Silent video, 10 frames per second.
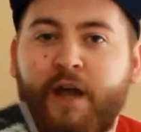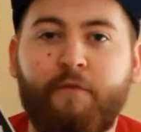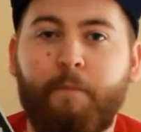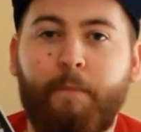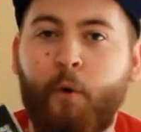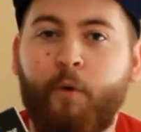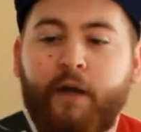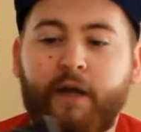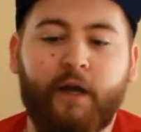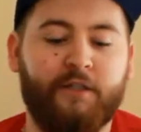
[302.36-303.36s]
I haven't
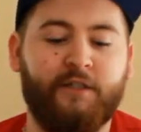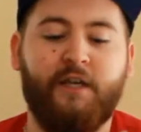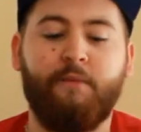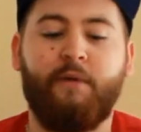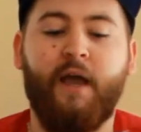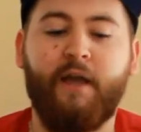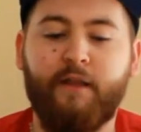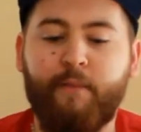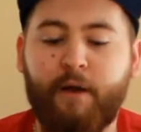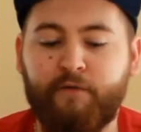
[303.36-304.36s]
bought any, I just keep
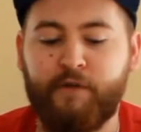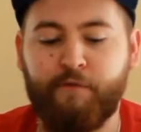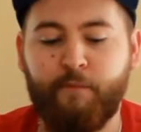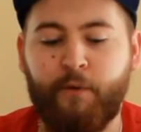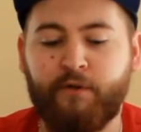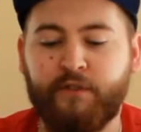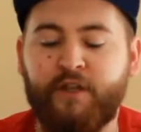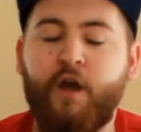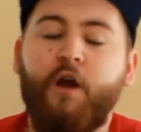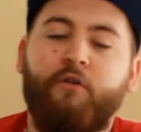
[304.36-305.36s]
getting them out of different
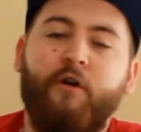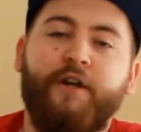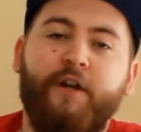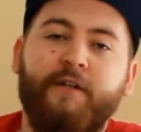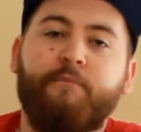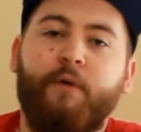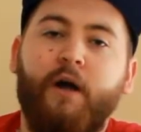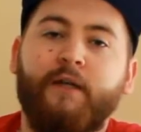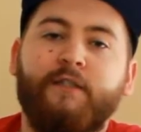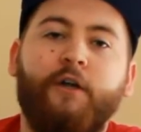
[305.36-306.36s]
boxes. Granted, I did
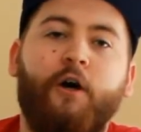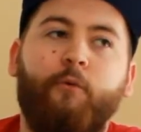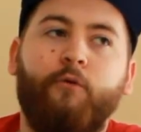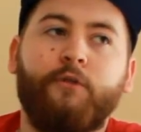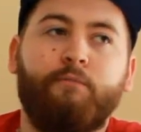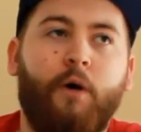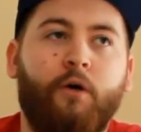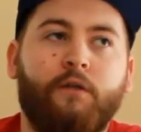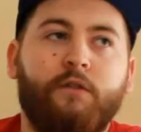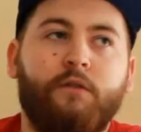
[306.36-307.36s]
buy a Star Wars
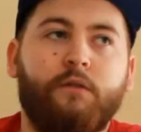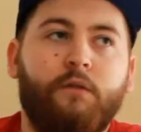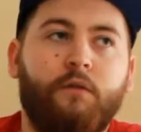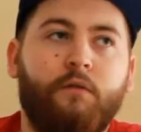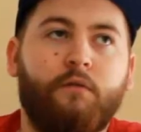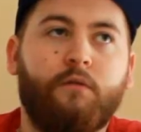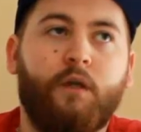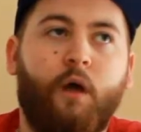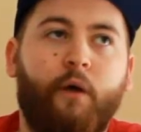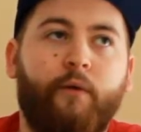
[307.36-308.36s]
box,
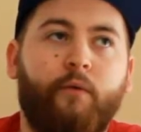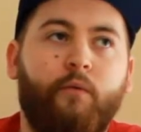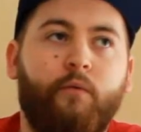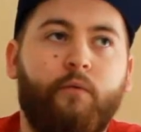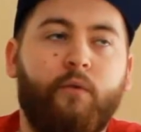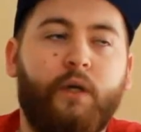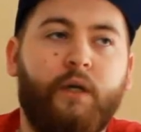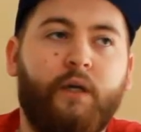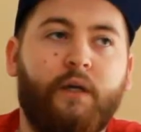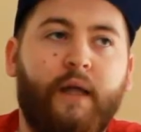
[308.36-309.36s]
so
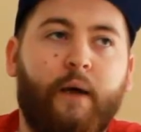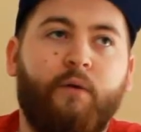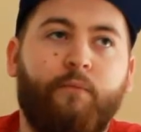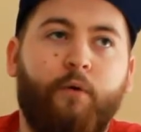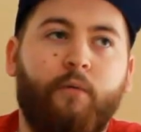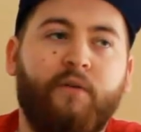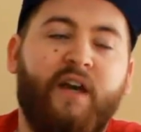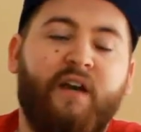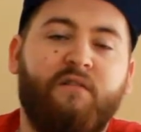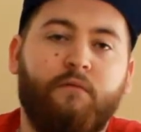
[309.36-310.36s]
that would
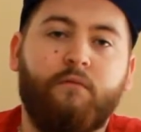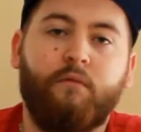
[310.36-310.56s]
probably, yeah,